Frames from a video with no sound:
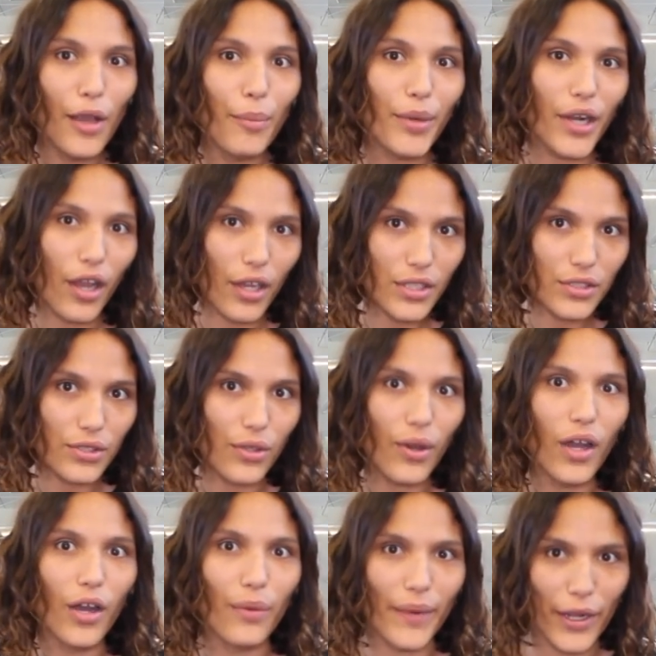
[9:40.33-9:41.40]
but
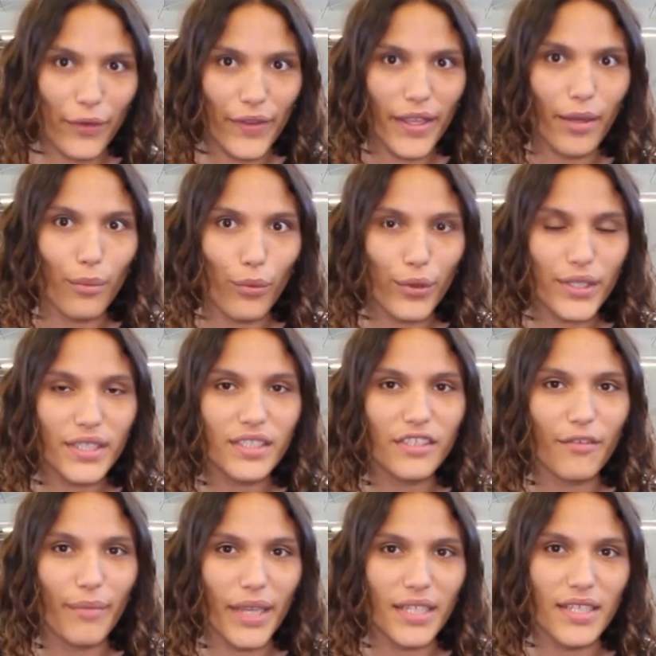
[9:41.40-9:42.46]
also around the importance
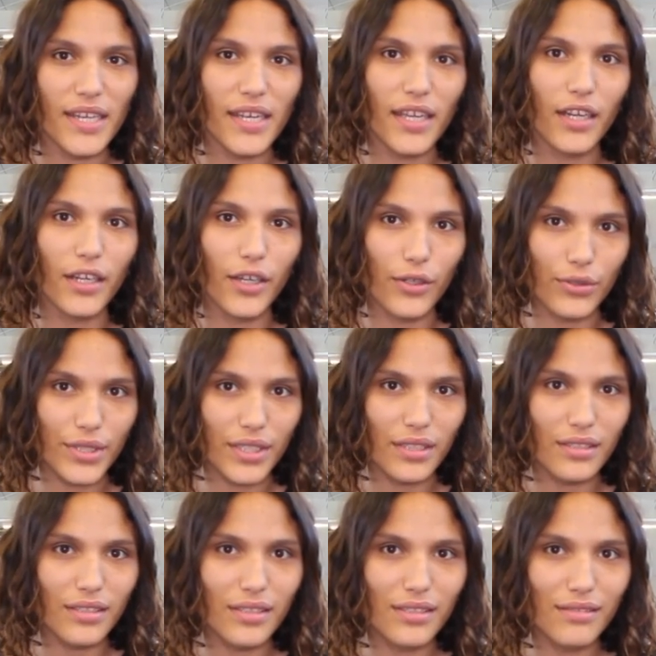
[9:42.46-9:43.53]
of maintaining our
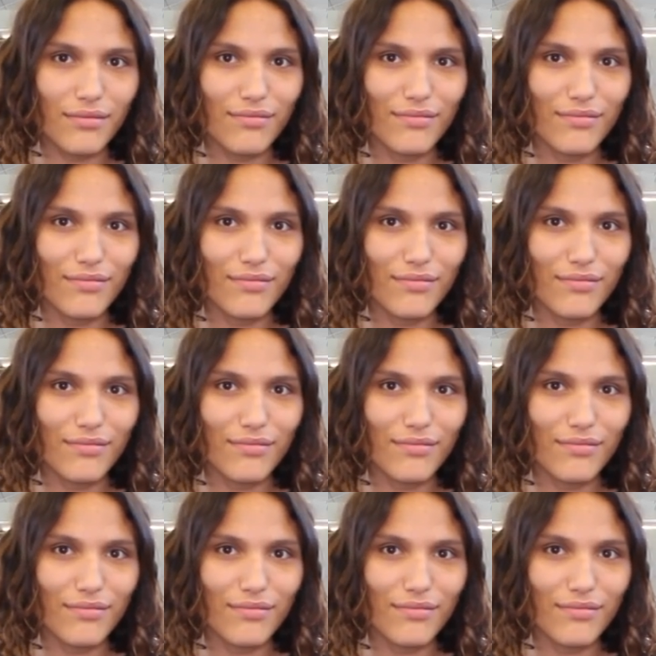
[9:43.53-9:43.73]
oceans.